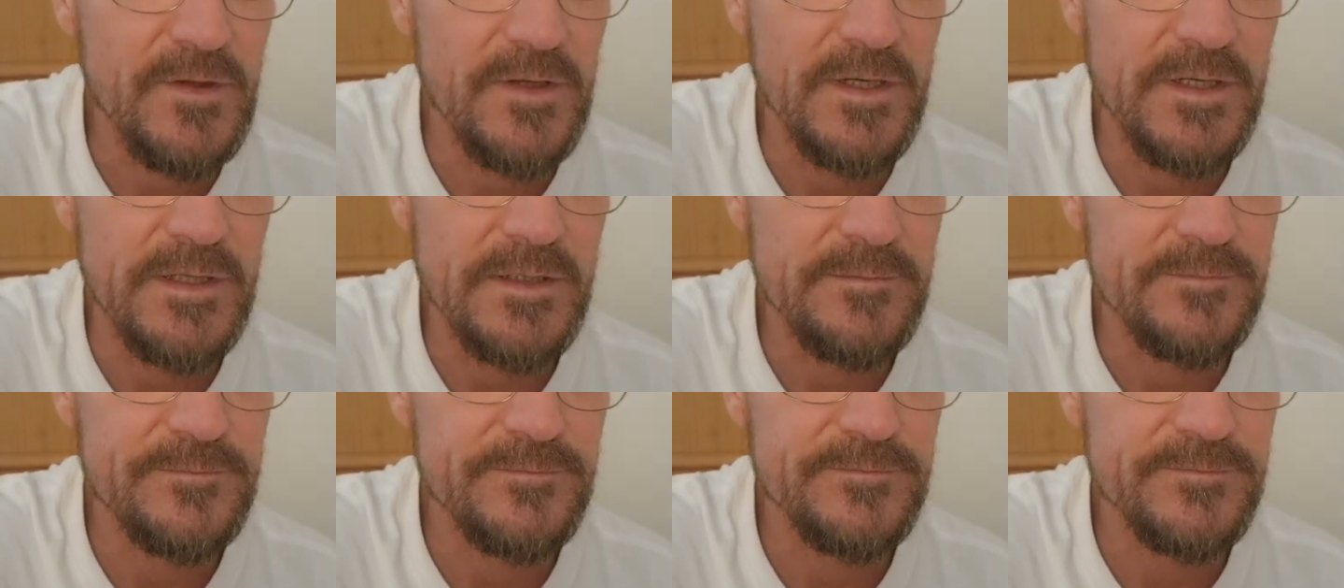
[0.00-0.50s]

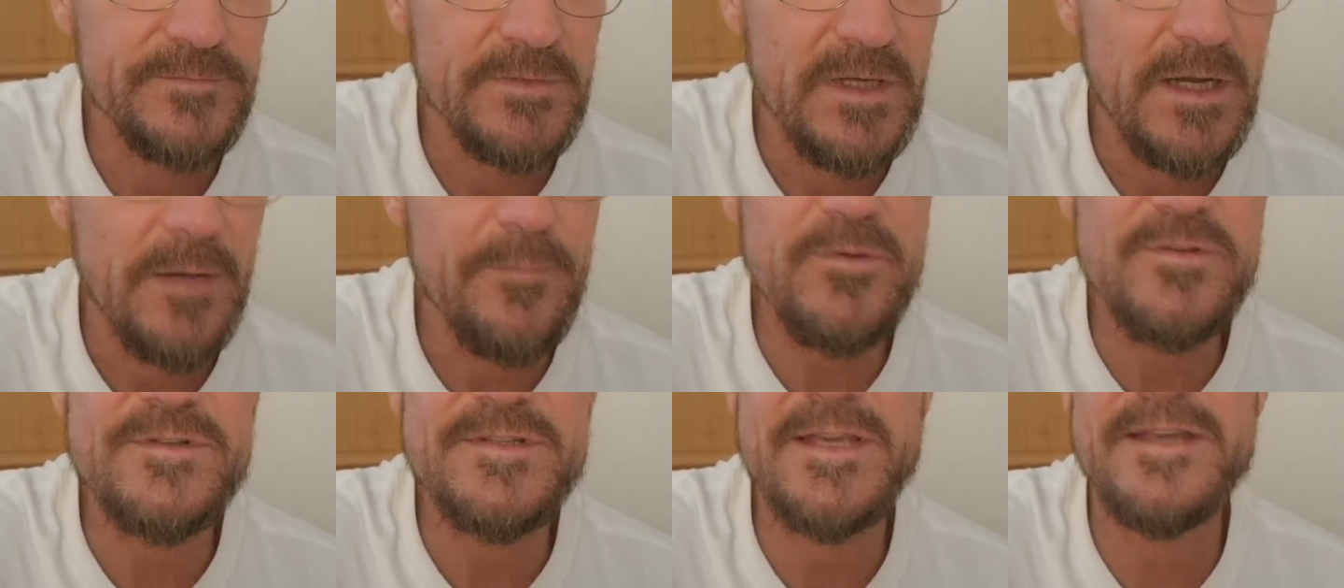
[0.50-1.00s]
I'm
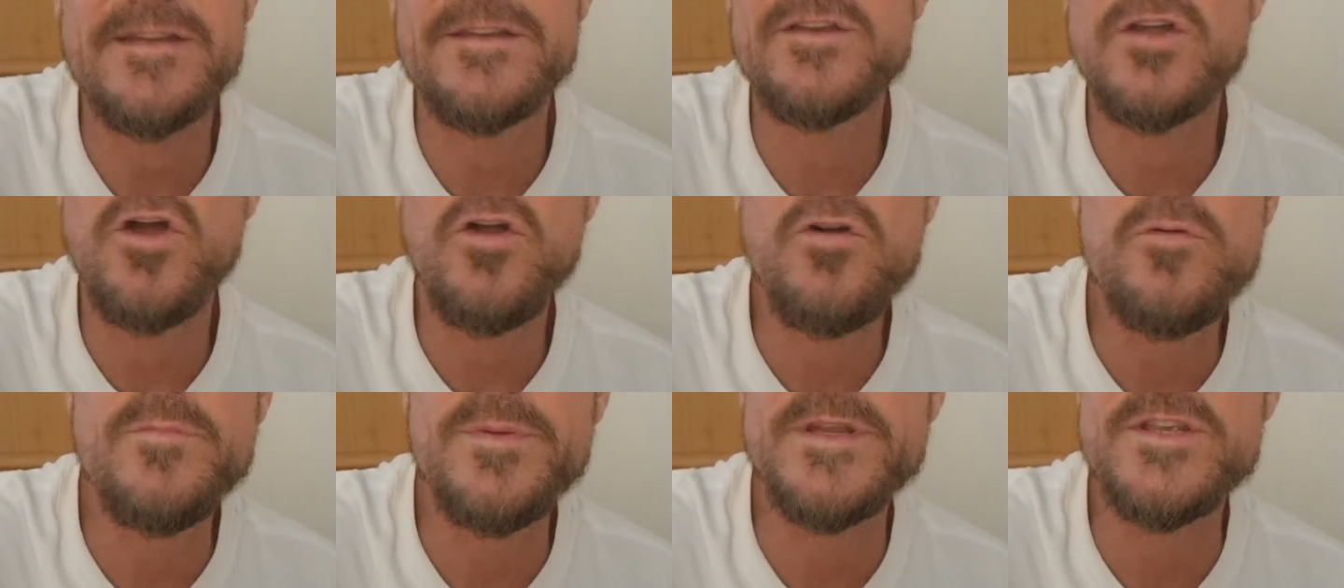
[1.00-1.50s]
not saying
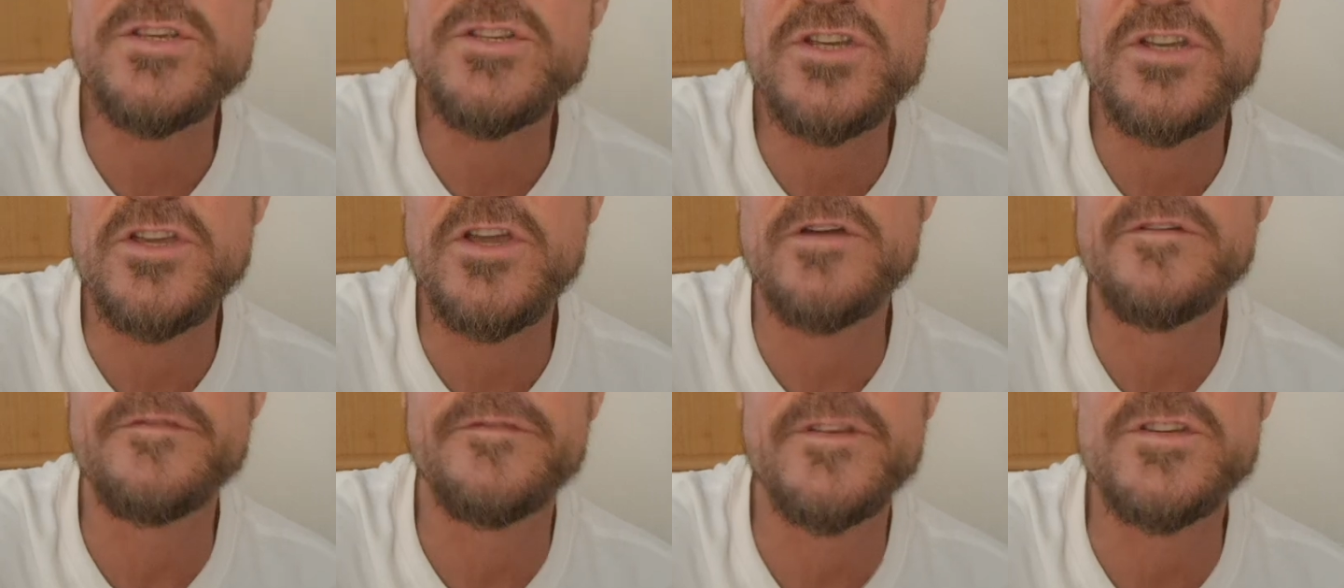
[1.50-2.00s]
nobody should
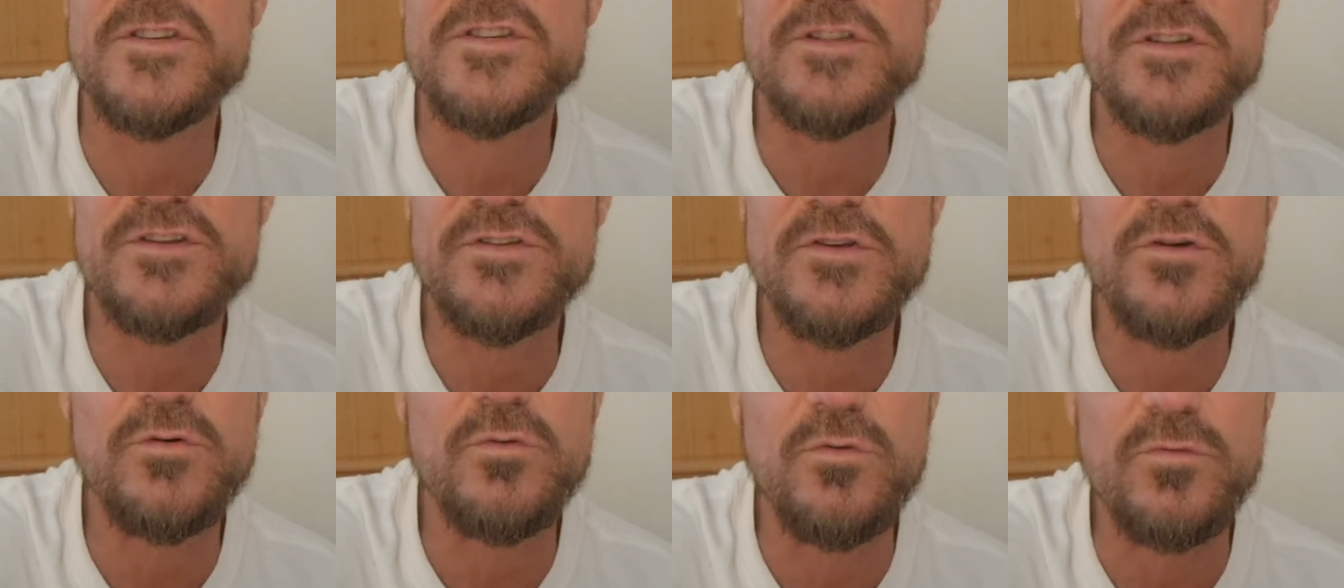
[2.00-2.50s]
go fishing
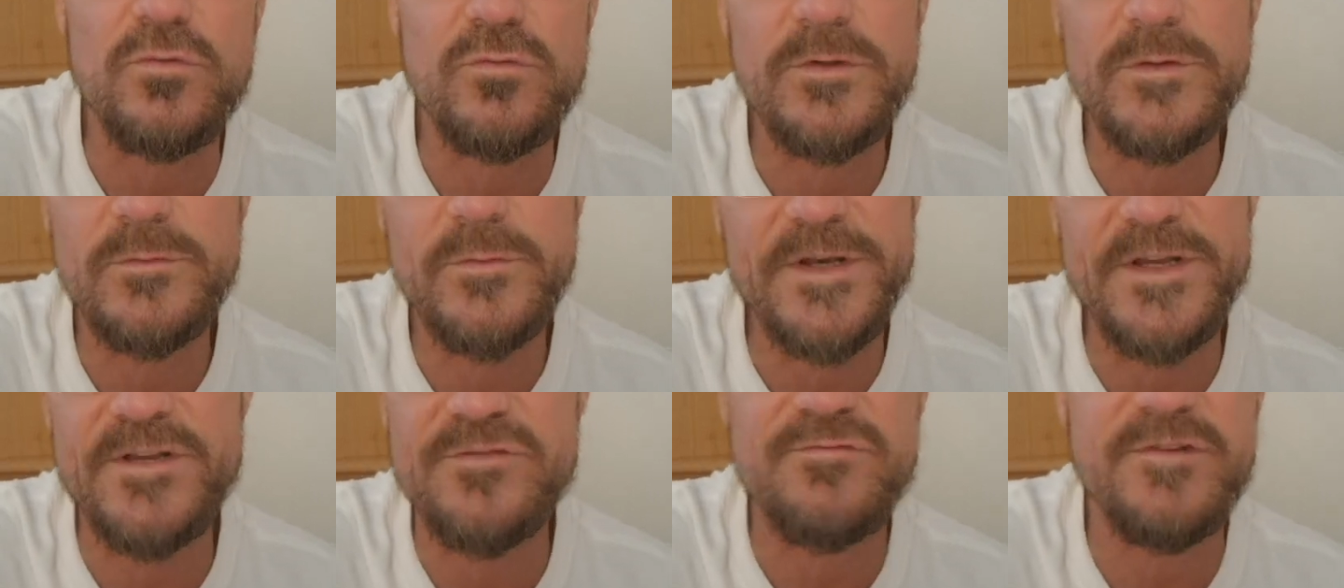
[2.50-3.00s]
at all
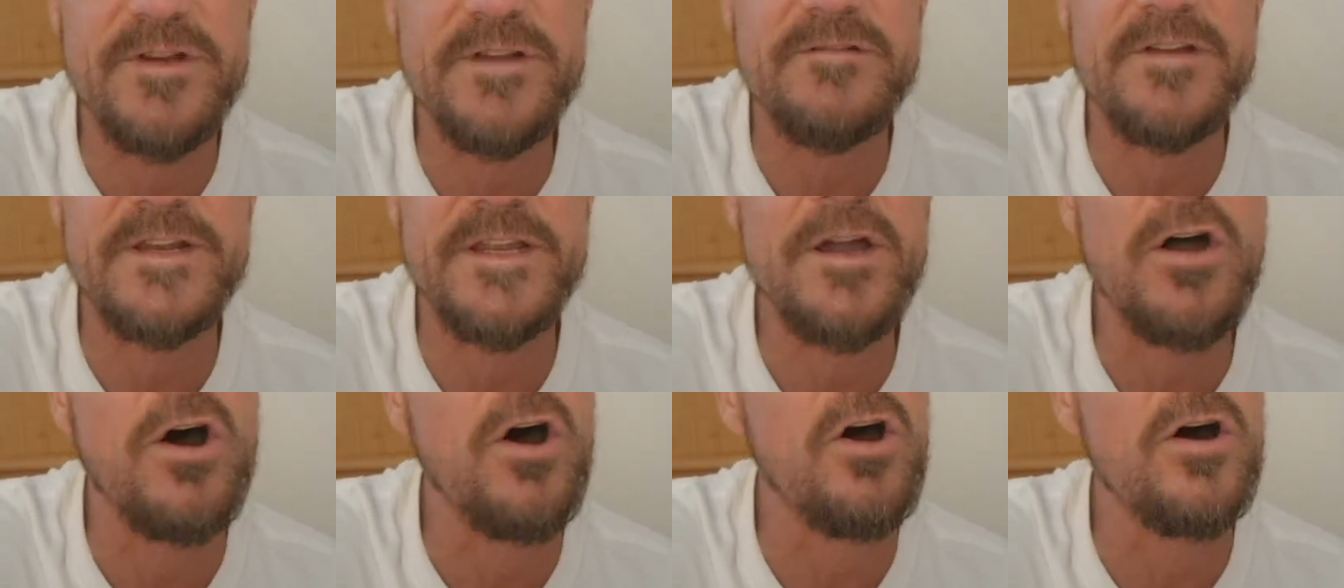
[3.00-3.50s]
when it's really,
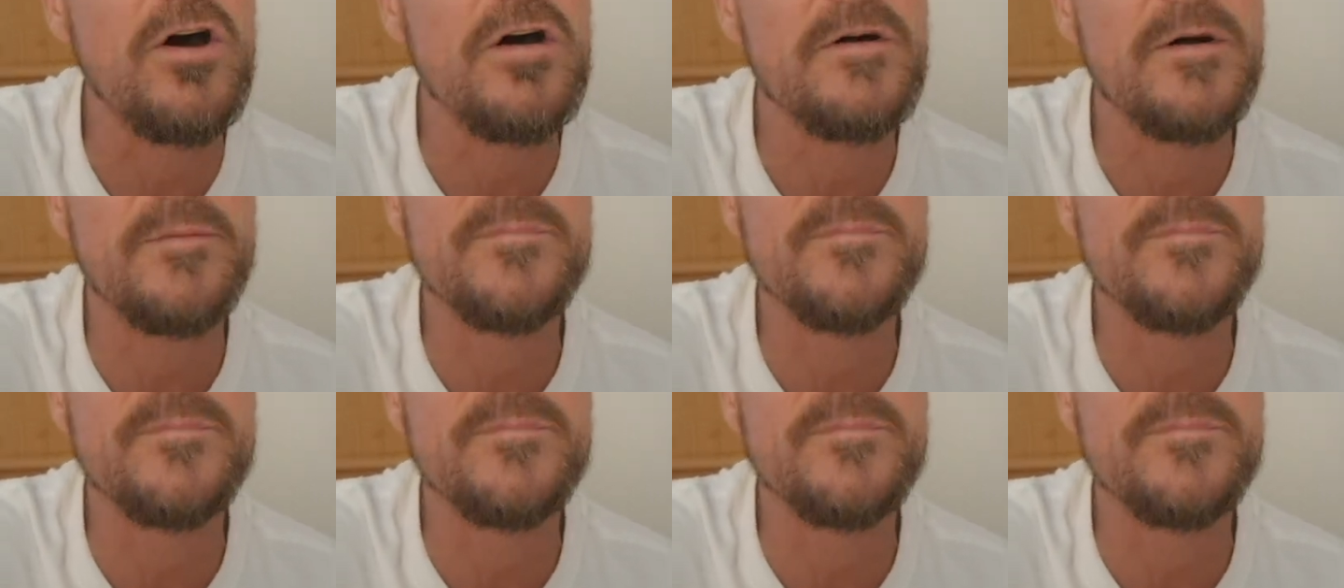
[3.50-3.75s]
really hot.